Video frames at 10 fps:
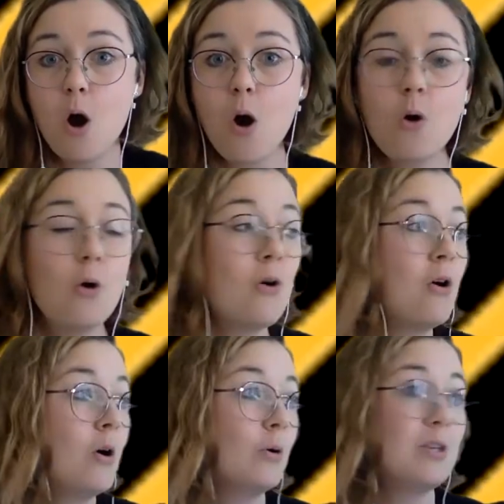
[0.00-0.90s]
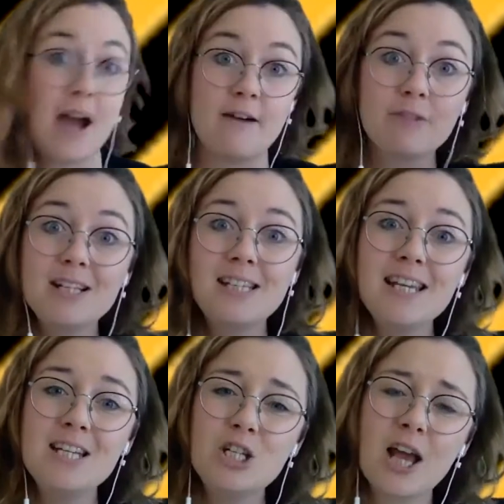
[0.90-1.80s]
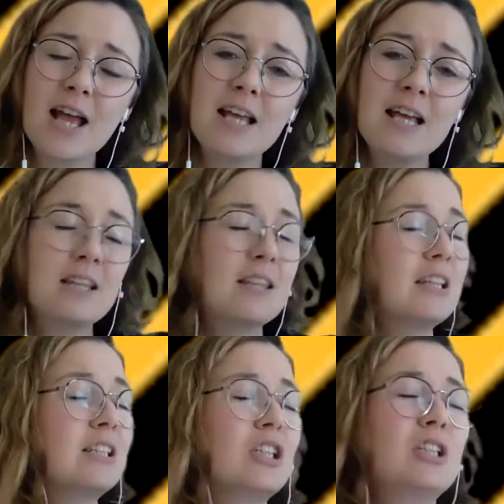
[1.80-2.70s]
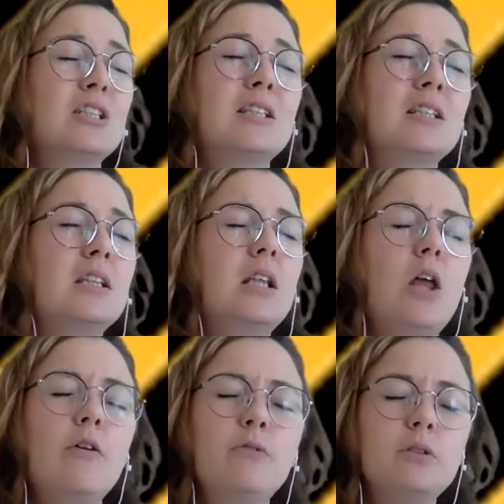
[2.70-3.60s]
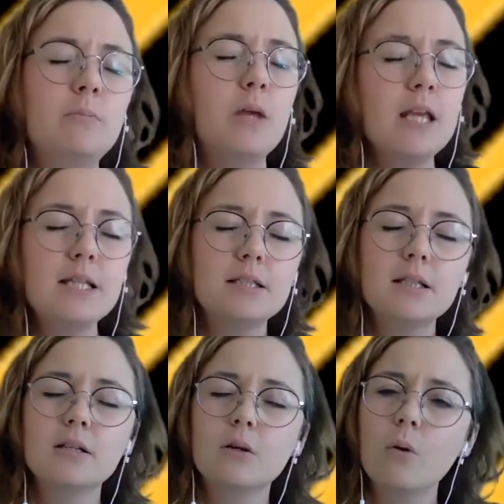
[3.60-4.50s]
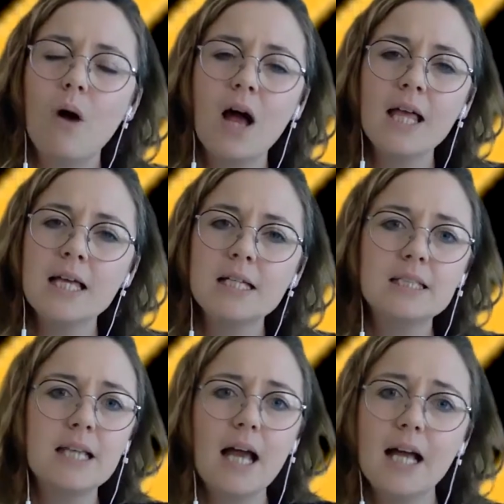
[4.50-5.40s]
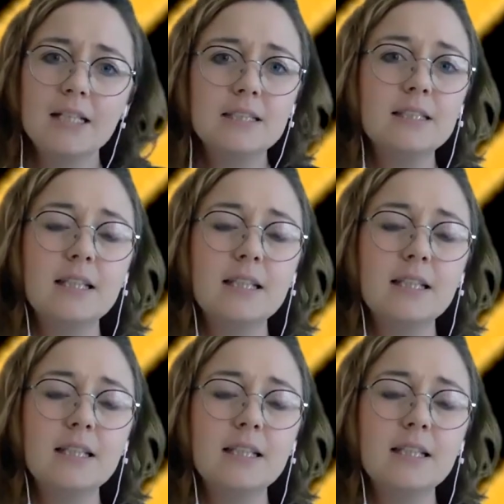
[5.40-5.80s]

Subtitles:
Or you have a DJ that just loves peace and quiet and